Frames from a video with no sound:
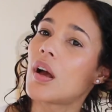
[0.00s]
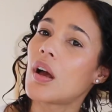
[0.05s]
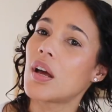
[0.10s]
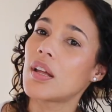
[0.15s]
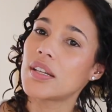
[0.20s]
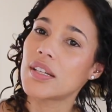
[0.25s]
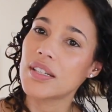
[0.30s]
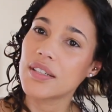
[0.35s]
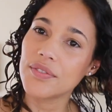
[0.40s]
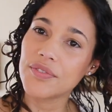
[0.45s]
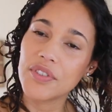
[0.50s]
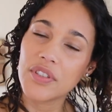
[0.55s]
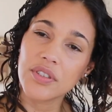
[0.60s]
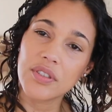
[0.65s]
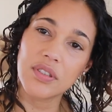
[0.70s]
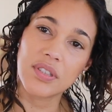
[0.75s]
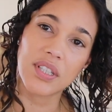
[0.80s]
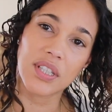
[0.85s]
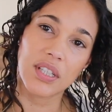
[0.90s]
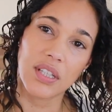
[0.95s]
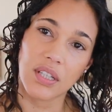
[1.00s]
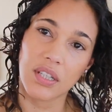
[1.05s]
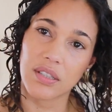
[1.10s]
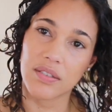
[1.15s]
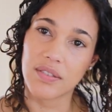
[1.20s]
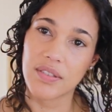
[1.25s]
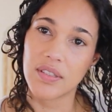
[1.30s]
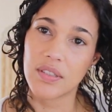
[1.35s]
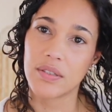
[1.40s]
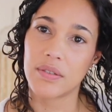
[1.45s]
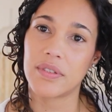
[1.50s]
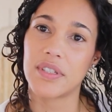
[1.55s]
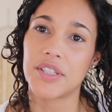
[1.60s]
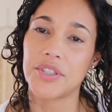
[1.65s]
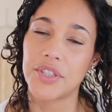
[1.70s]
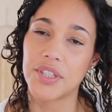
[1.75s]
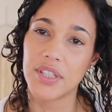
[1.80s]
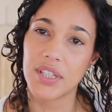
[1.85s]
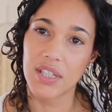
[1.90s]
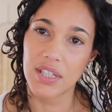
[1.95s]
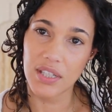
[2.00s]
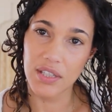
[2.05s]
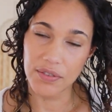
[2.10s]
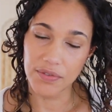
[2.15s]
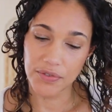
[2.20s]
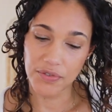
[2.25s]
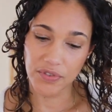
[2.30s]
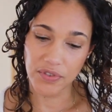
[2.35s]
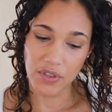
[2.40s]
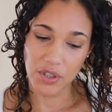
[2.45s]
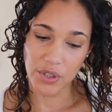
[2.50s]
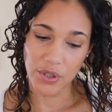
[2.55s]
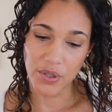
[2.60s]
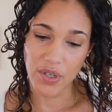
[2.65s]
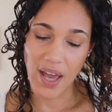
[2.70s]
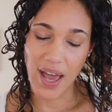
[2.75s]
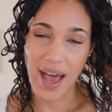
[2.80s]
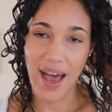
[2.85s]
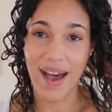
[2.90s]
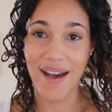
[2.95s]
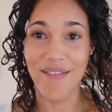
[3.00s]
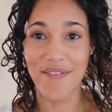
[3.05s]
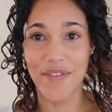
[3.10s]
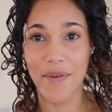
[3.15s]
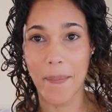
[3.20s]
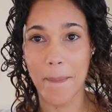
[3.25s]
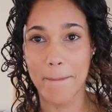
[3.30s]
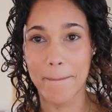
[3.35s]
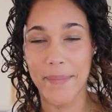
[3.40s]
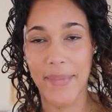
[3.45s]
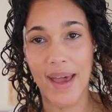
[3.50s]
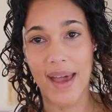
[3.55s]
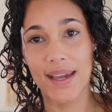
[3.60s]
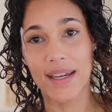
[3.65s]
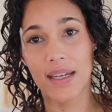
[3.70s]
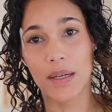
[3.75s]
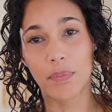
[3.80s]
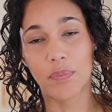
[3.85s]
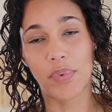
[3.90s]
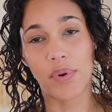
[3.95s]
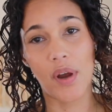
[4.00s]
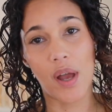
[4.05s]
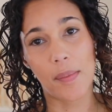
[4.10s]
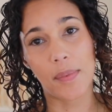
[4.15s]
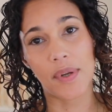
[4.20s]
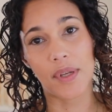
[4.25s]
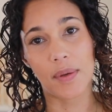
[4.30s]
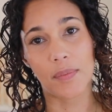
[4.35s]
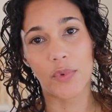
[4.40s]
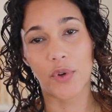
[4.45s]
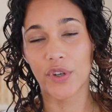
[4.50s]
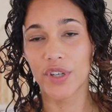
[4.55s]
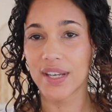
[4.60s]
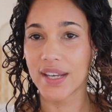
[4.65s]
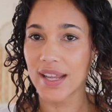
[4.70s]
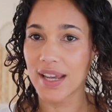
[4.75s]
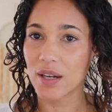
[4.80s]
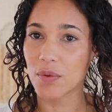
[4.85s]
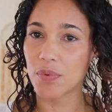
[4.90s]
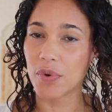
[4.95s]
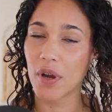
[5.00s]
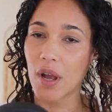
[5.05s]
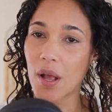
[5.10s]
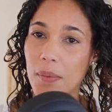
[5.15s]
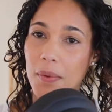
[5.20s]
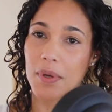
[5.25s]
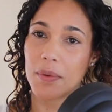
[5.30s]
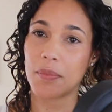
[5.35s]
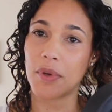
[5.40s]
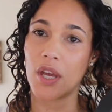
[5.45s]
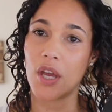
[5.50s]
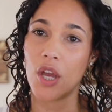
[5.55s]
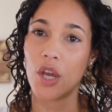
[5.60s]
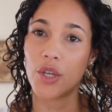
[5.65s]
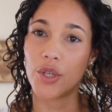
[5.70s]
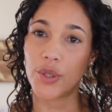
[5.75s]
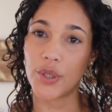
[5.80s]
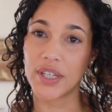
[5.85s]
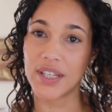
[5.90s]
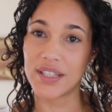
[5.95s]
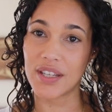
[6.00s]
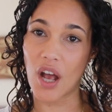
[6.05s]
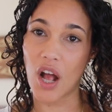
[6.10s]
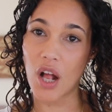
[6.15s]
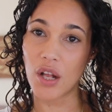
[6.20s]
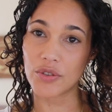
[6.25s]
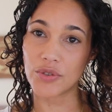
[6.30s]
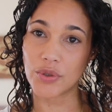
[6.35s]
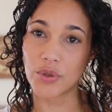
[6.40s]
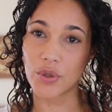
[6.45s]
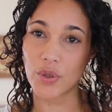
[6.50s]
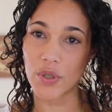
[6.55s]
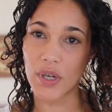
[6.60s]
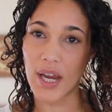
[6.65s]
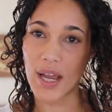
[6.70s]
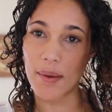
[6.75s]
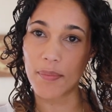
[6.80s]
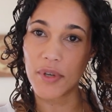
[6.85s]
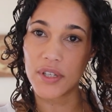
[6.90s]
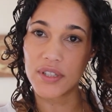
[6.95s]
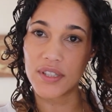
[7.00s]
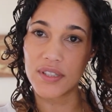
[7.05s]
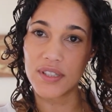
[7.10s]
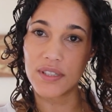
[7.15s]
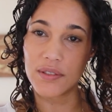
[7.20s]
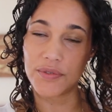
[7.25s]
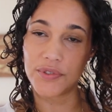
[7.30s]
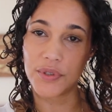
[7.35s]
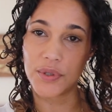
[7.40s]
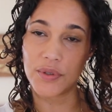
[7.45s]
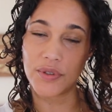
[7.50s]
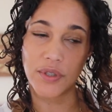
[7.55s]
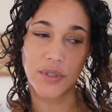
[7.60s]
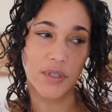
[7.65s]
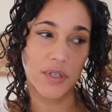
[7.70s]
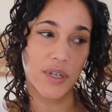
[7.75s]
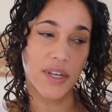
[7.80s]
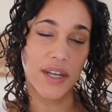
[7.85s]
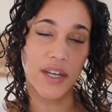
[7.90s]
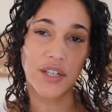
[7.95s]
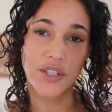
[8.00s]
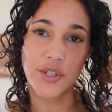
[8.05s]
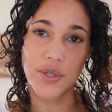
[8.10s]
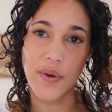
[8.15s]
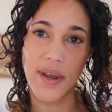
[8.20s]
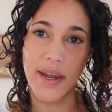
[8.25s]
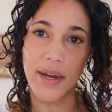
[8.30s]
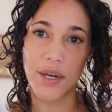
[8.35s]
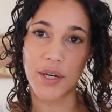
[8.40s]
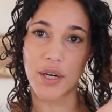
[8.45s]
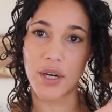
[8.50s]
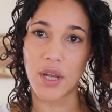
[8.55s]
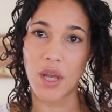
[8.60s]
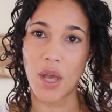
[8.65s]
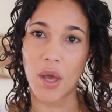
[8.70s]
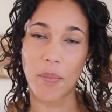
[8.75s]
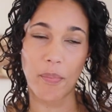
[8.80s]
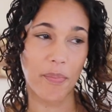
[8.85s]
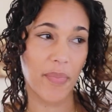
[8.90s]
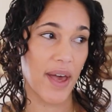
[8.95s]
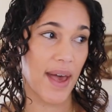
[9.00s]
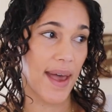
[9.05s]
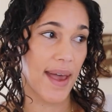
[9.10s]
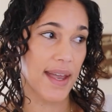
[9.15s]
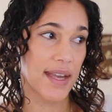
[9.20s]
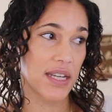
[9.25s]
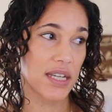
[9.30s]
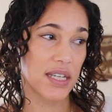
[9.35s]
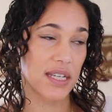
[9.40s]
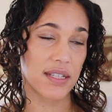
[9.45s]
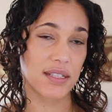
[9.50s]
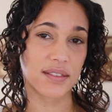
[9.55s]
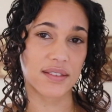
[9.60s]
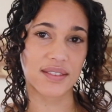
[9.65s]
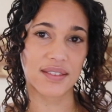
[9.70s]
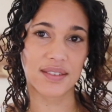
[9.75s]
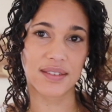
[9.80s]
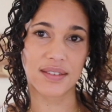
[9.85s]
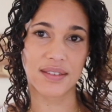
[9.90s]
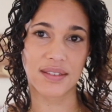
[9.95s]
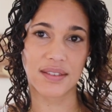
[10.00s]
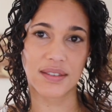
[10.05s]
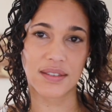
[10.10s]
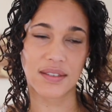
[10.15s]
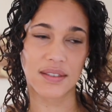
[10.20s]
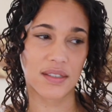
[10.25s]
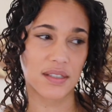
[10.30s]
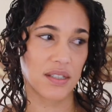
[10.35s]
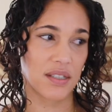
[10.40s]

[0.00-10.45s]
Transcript: Another thing to take in consideration, if you have a back problem or neck problem, you can also grab the hair dryer by its